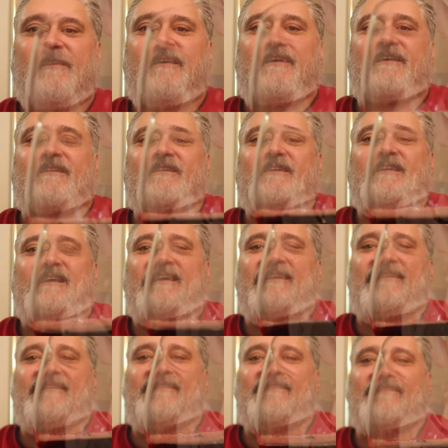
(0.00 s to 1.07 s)
Yeah, look at that.
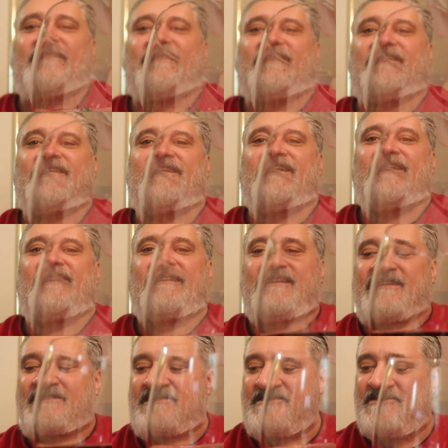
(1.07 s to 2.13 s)
Look at that.
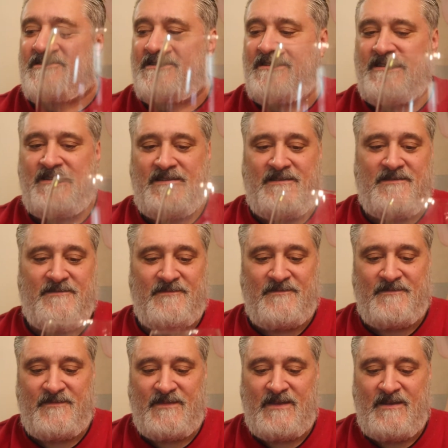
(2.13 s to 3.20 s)
That's good.
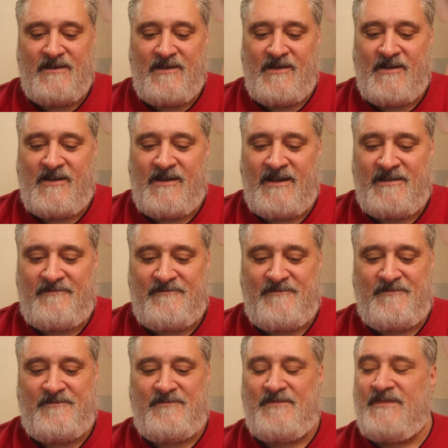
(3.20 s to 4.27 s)
All right.
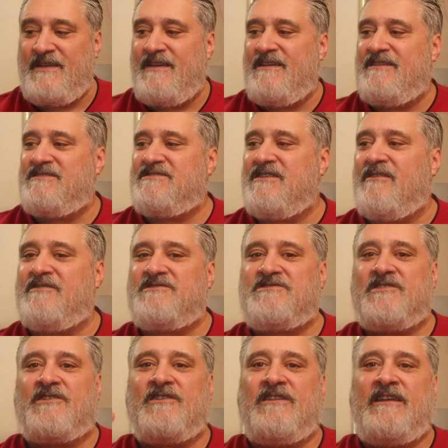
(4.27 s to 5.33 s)
So
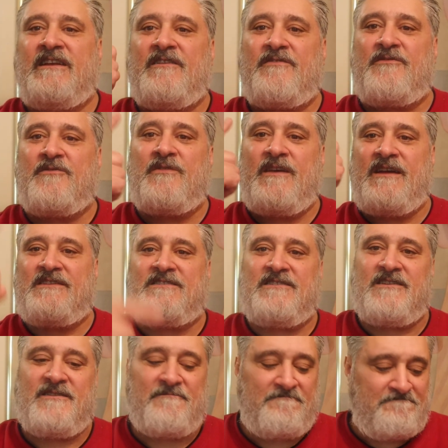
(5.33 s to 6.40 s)
circulate it through that.
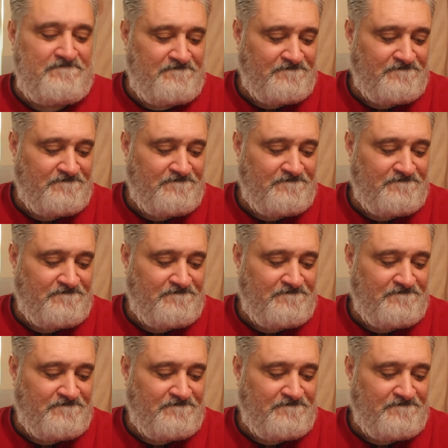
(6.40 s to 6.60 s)
Um,